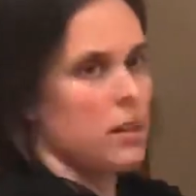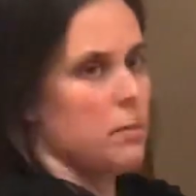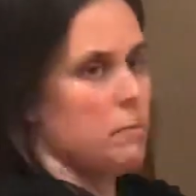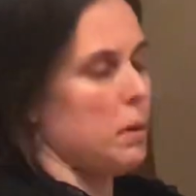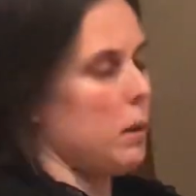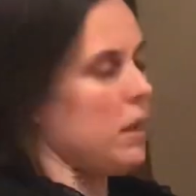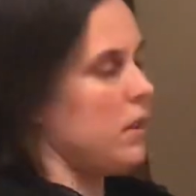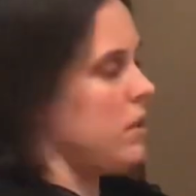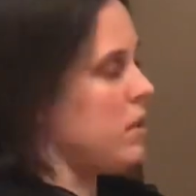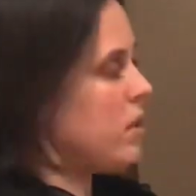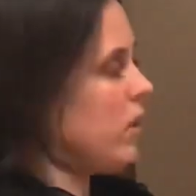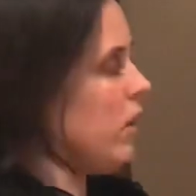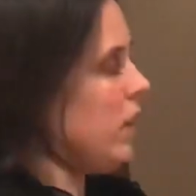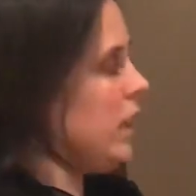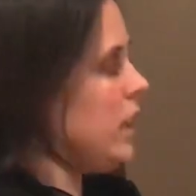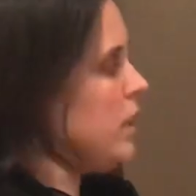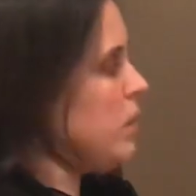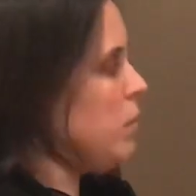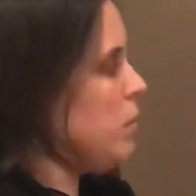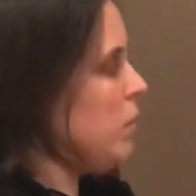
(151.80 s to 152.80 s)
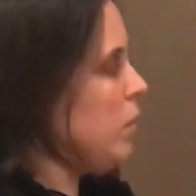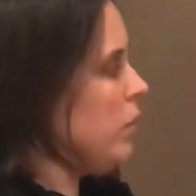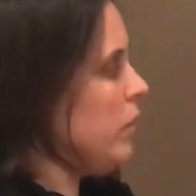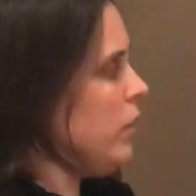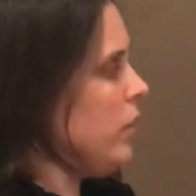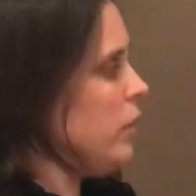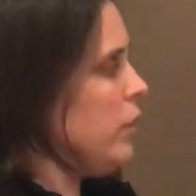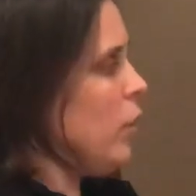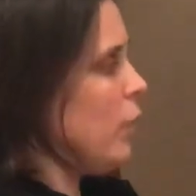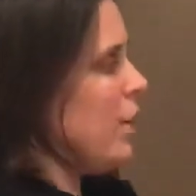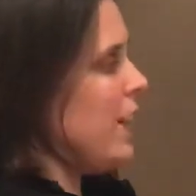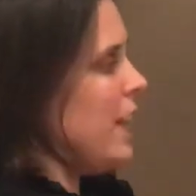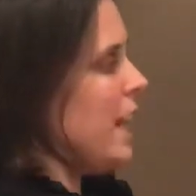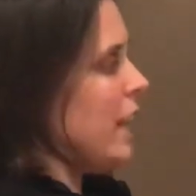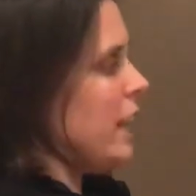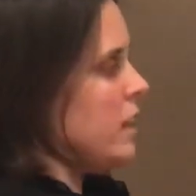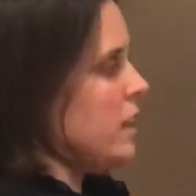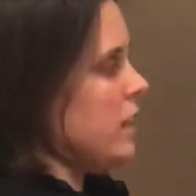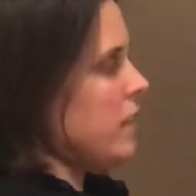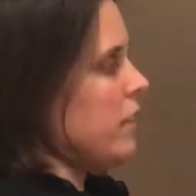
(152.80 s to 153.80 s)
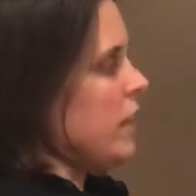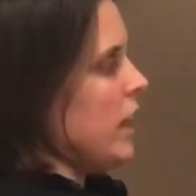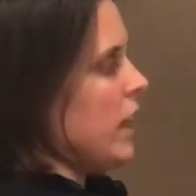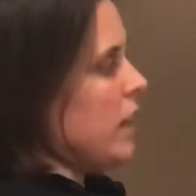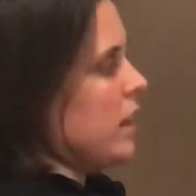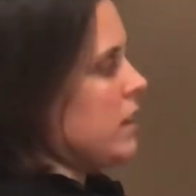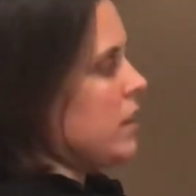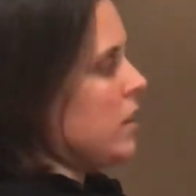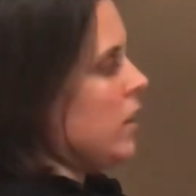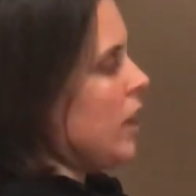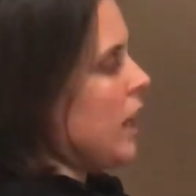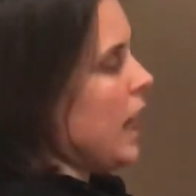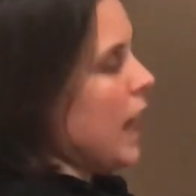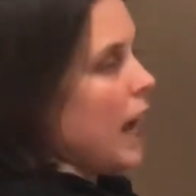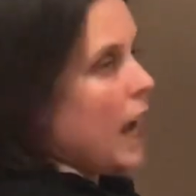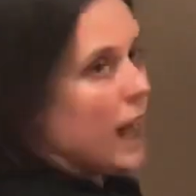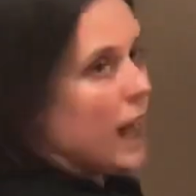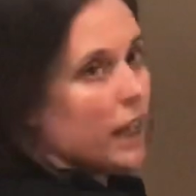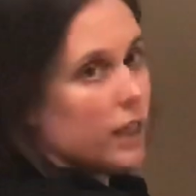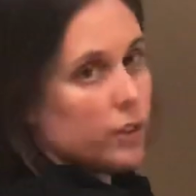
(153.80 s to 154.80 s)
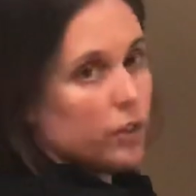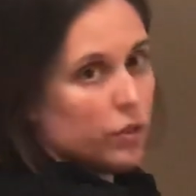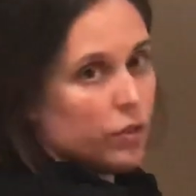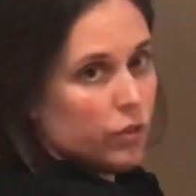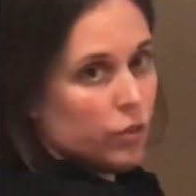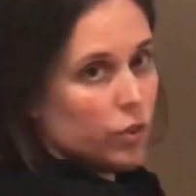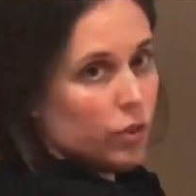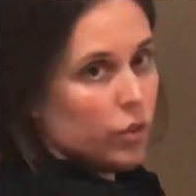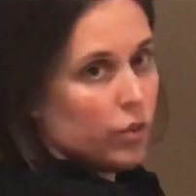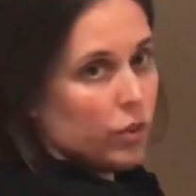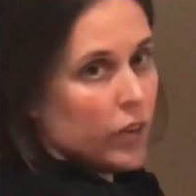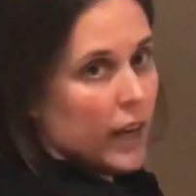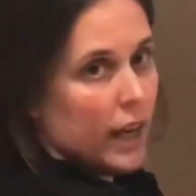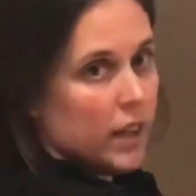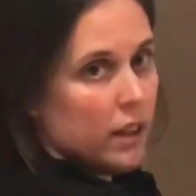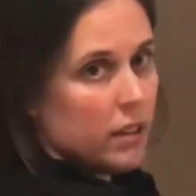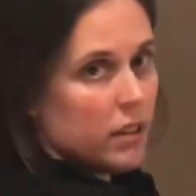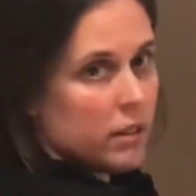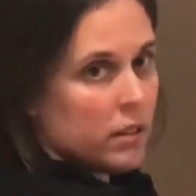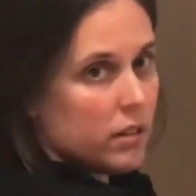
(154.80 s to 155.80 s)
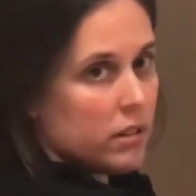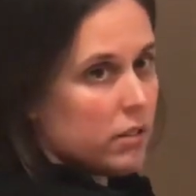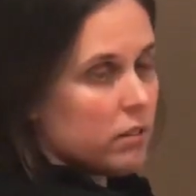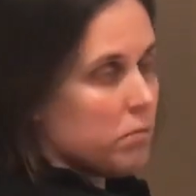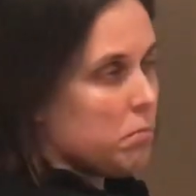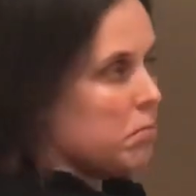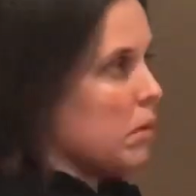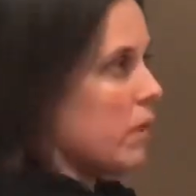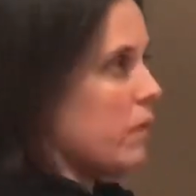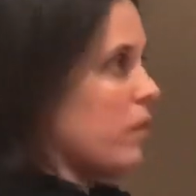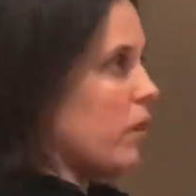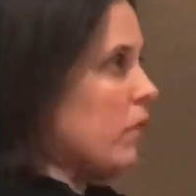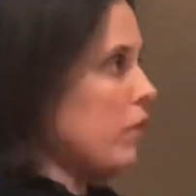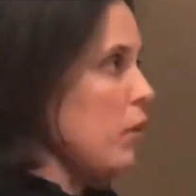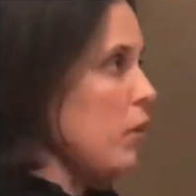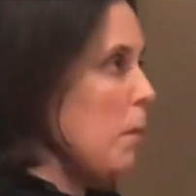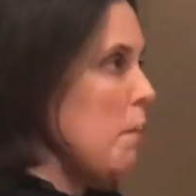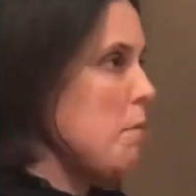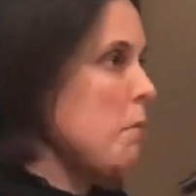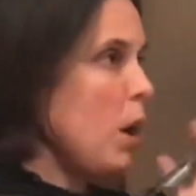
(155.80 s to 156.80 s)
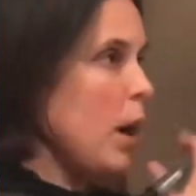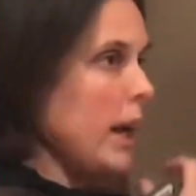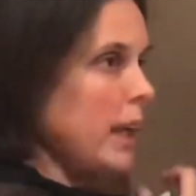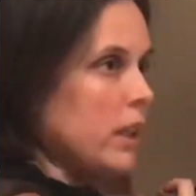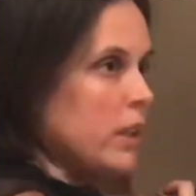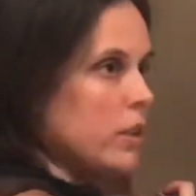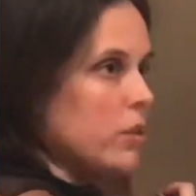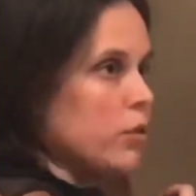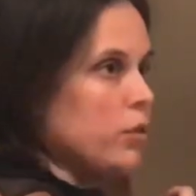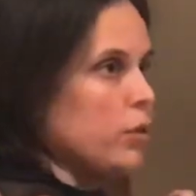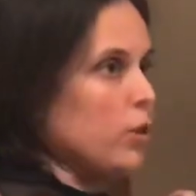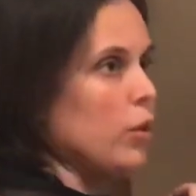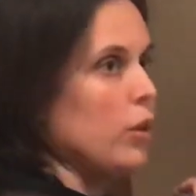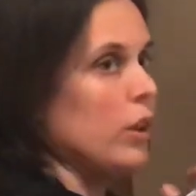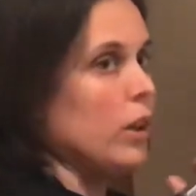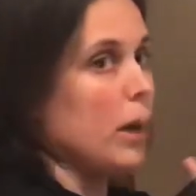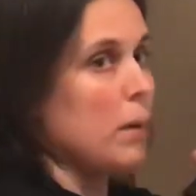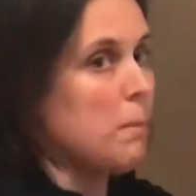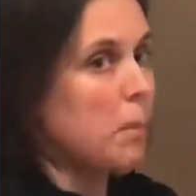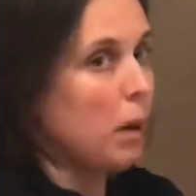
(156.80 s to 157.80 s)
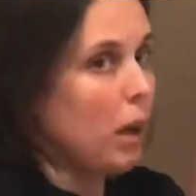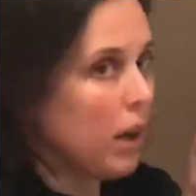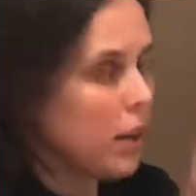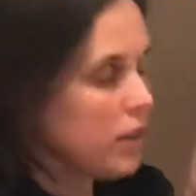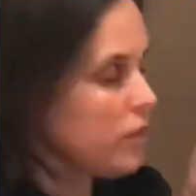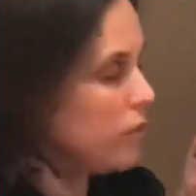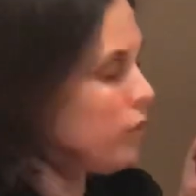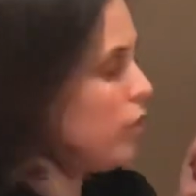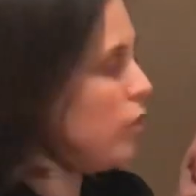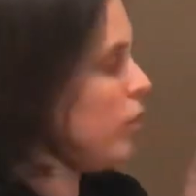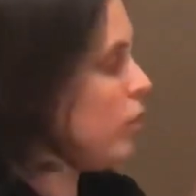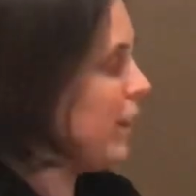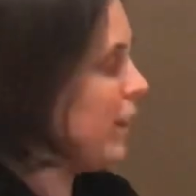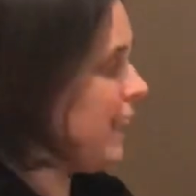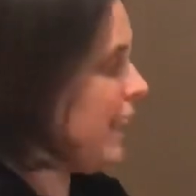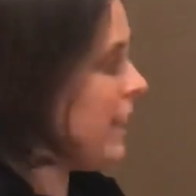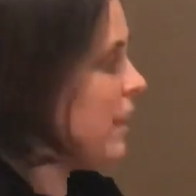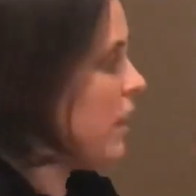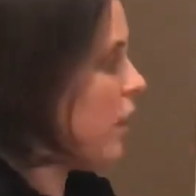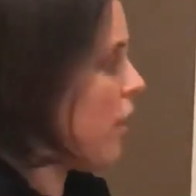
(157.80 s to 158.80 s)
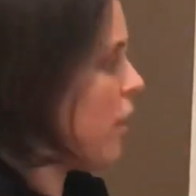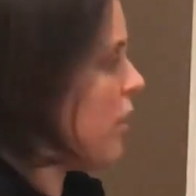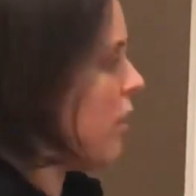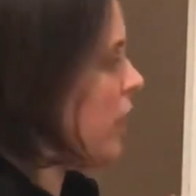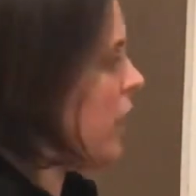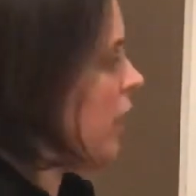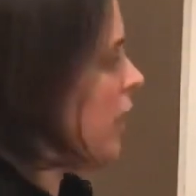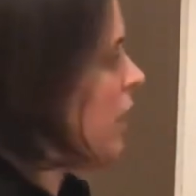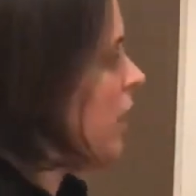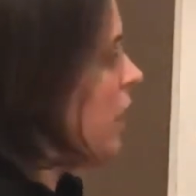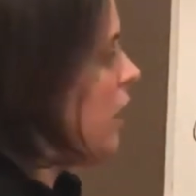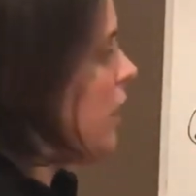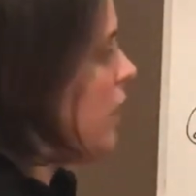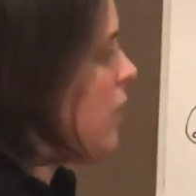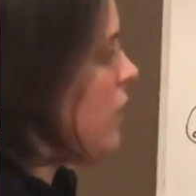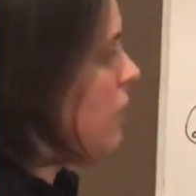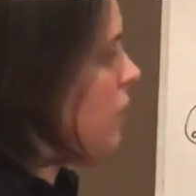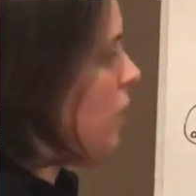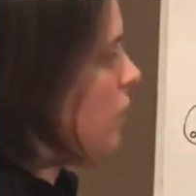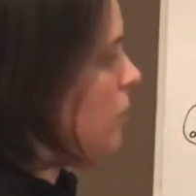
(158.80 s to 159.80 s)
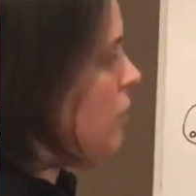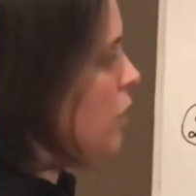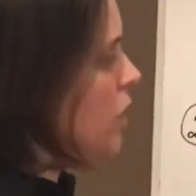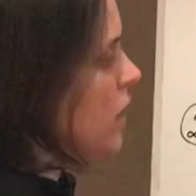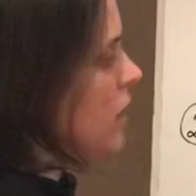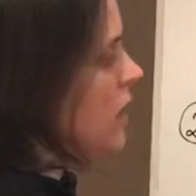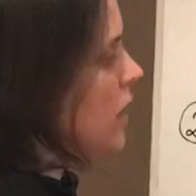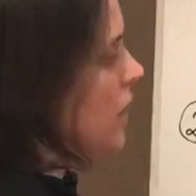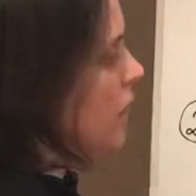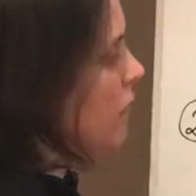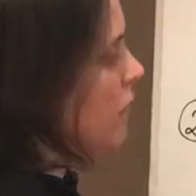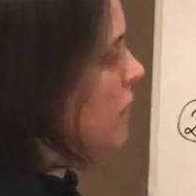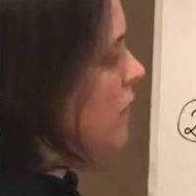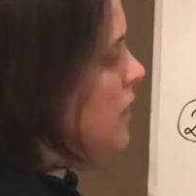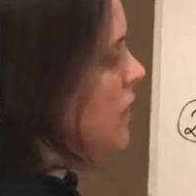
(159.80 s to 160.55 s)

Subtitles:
to both sides, well, if I've got negative x and I add 4x, if I've got minus 4 and I plus 4, I get nothing, so I'm just left with